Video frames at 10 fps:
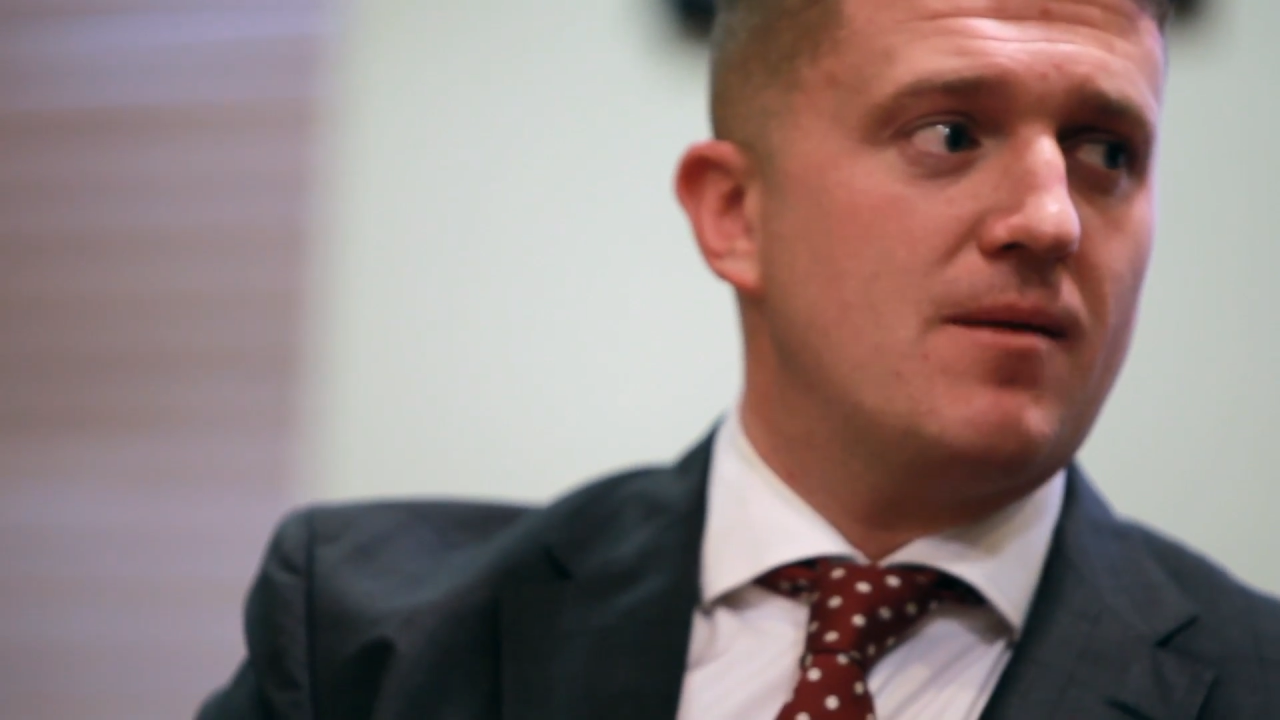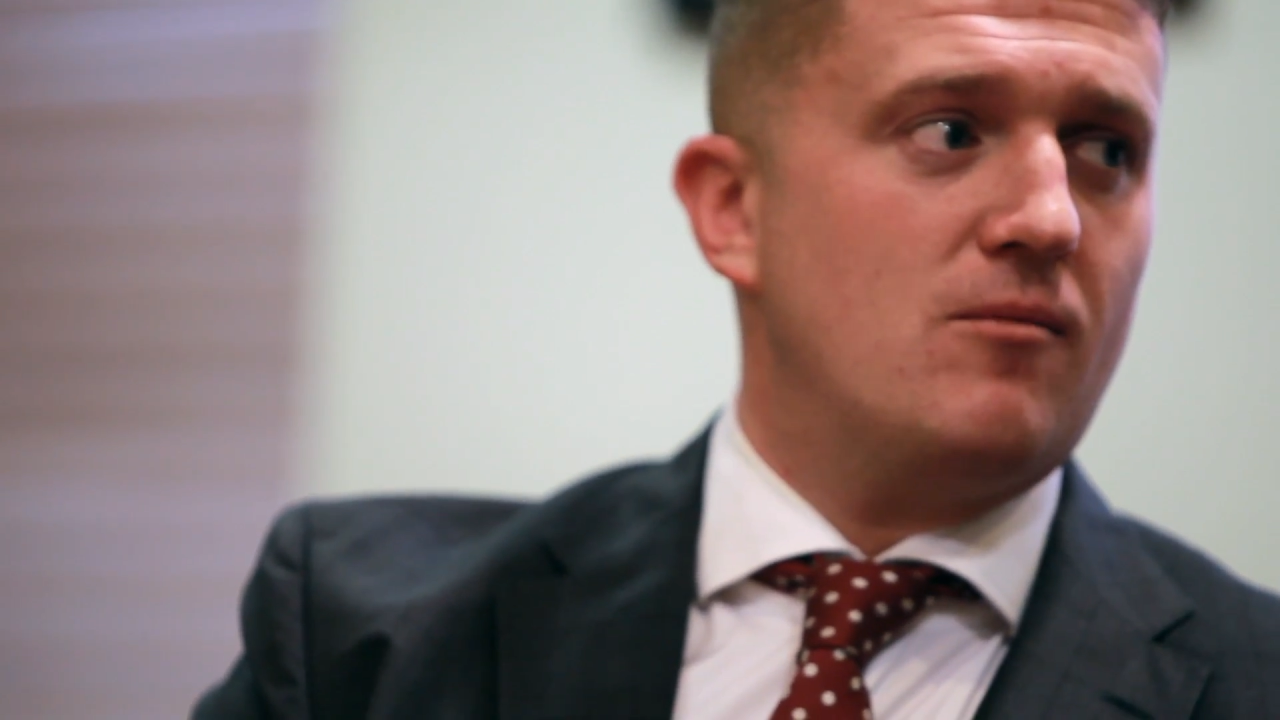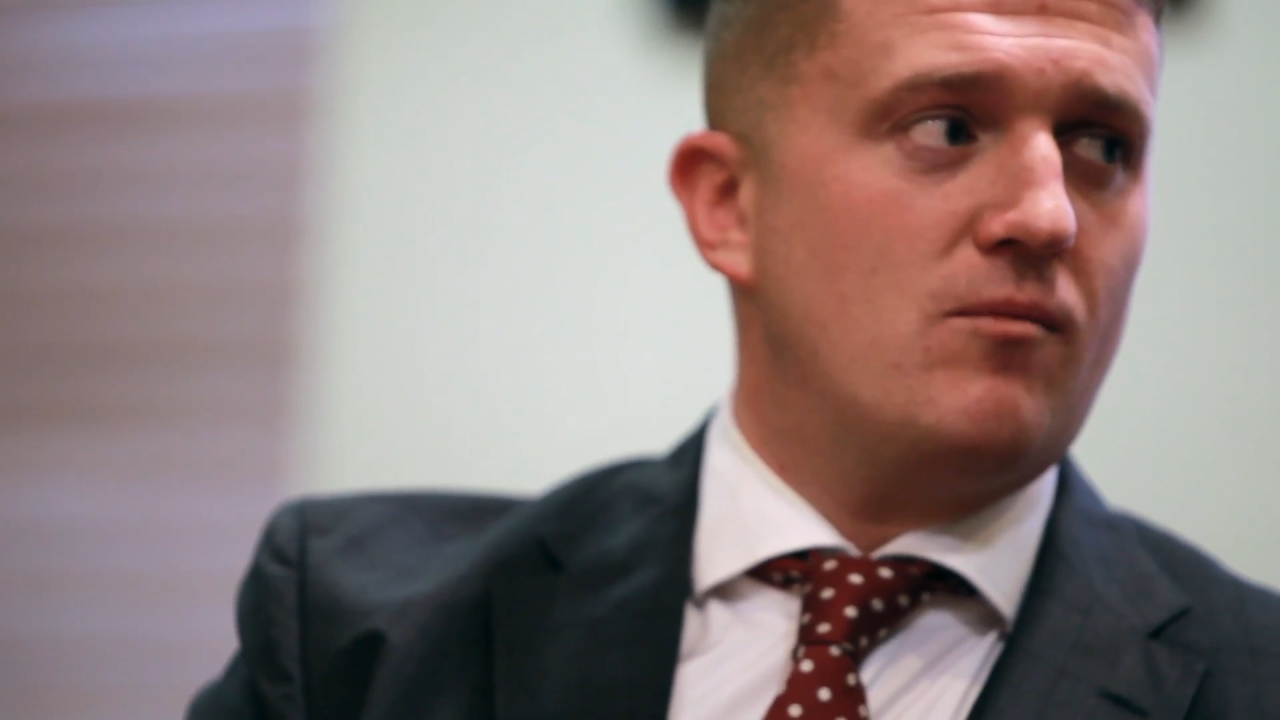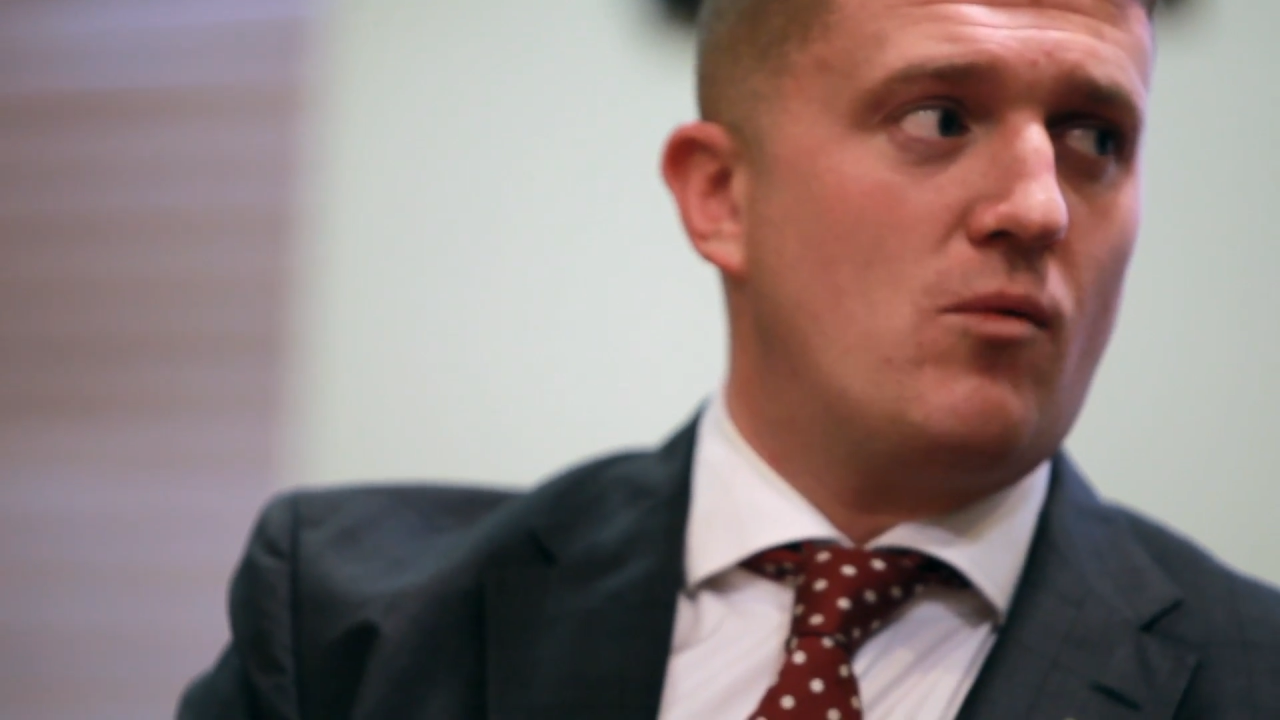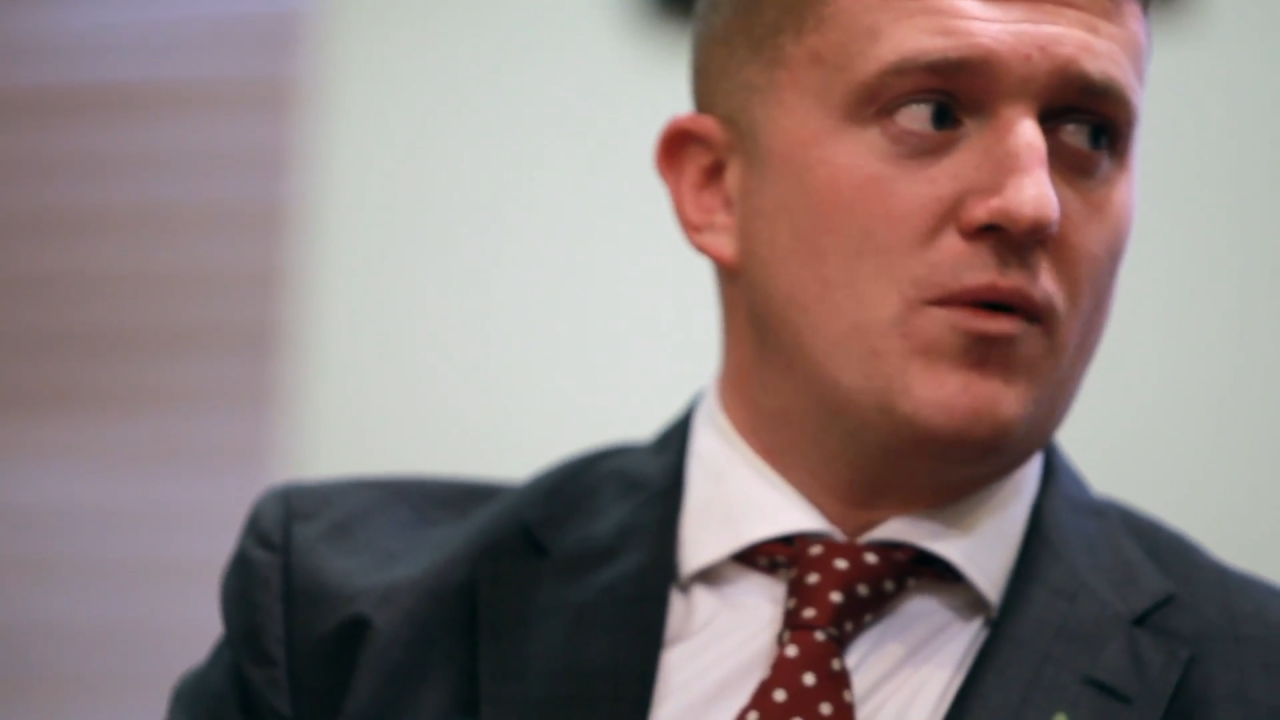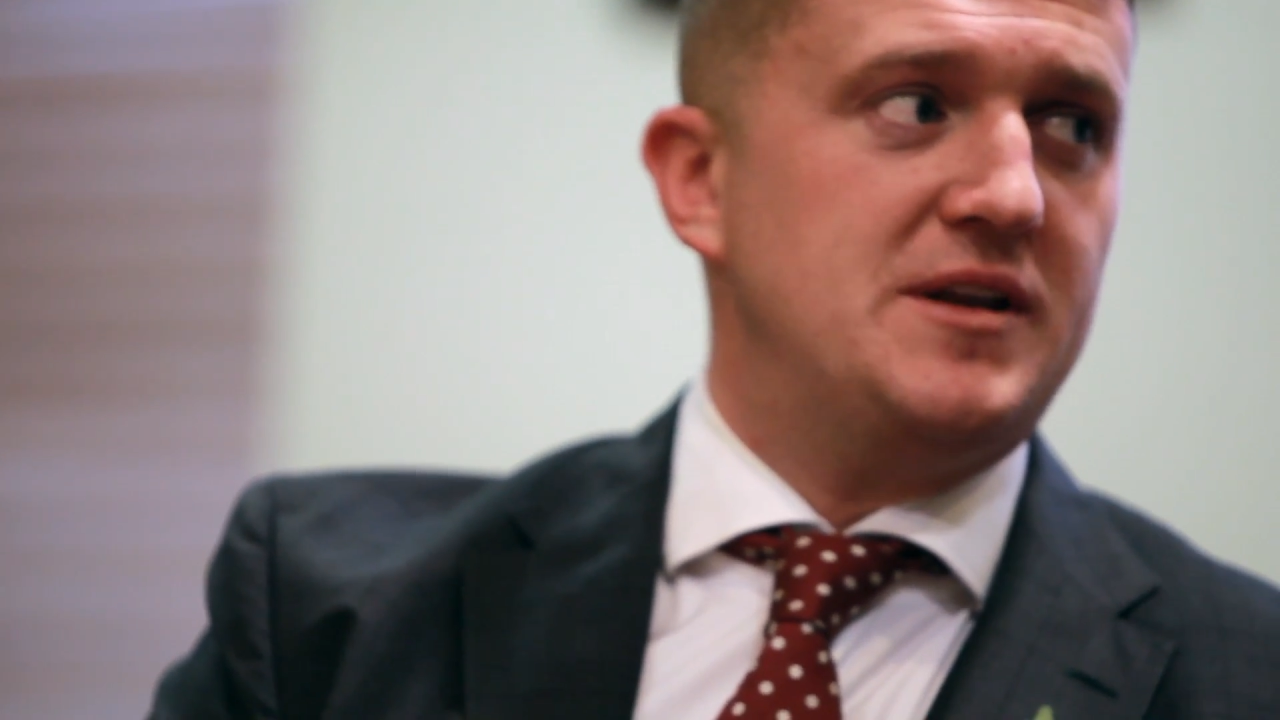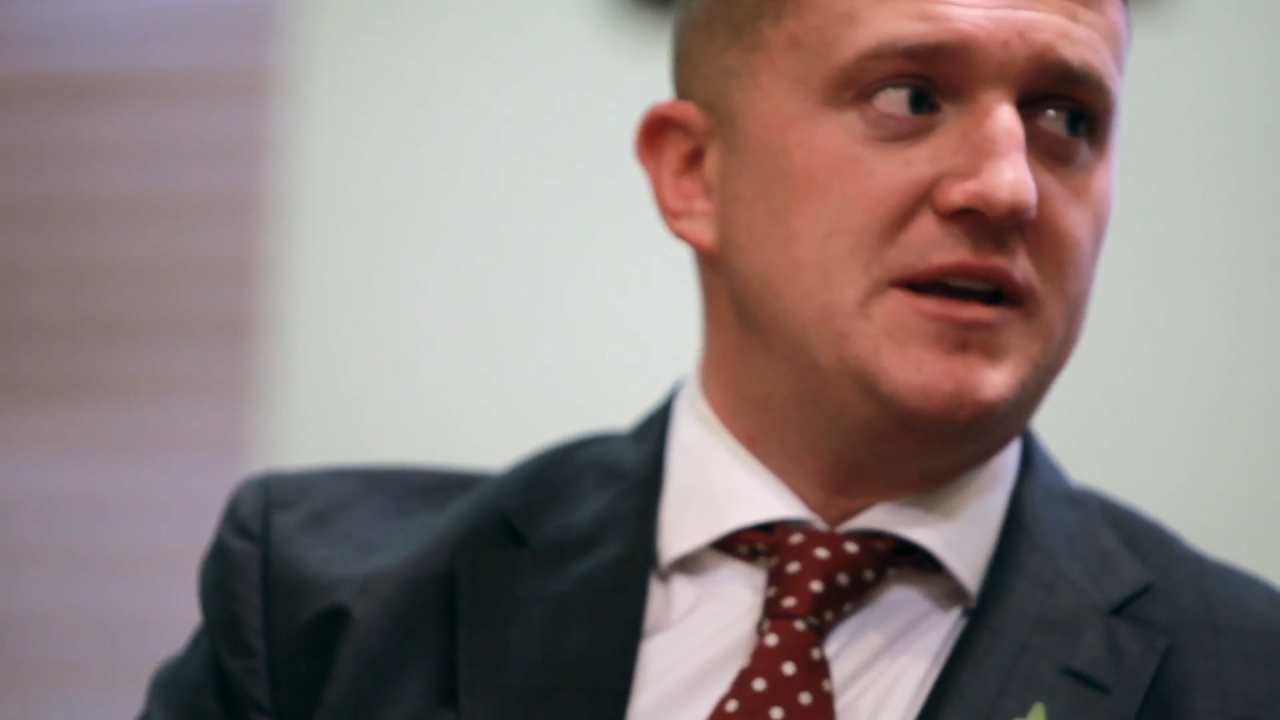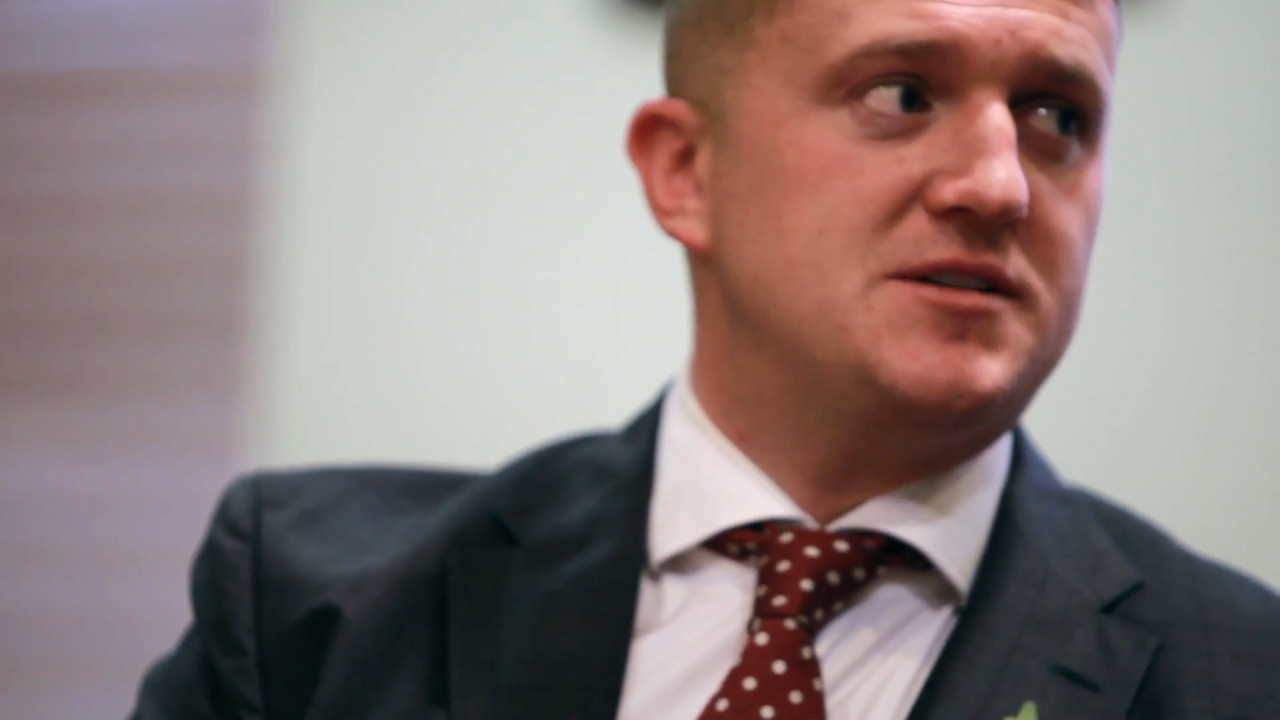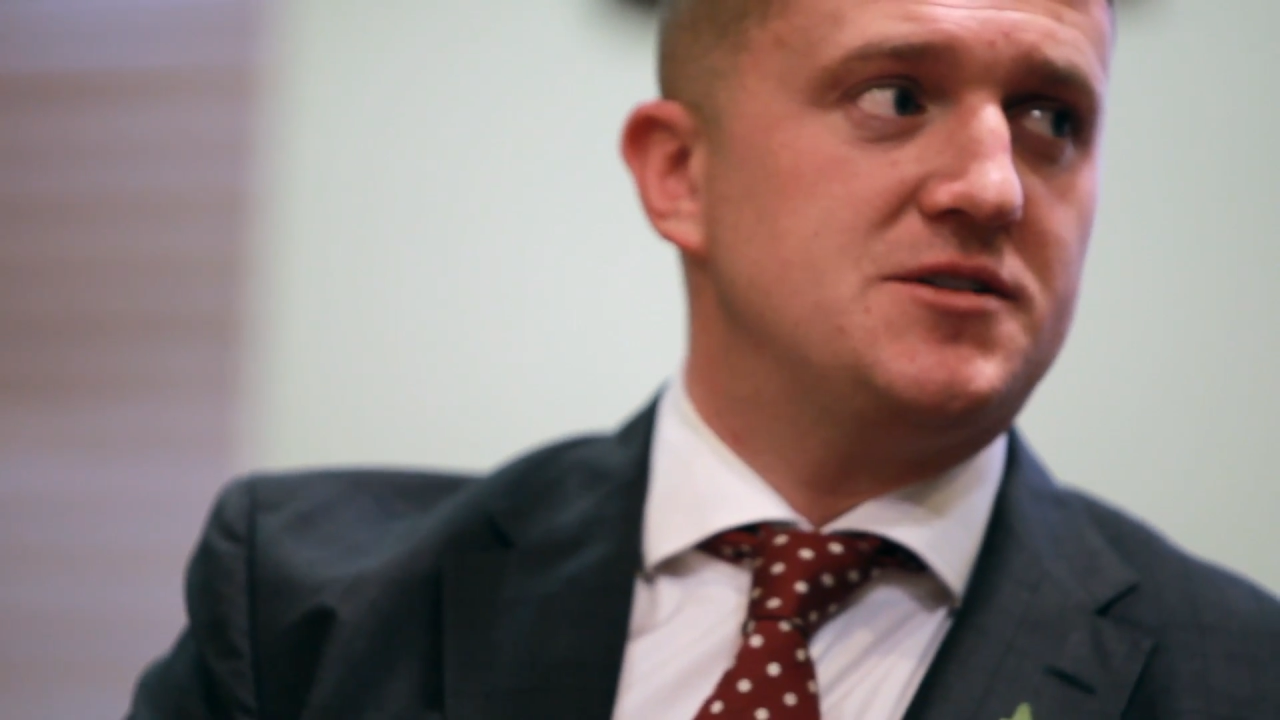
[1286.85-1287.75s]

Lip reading: what we need to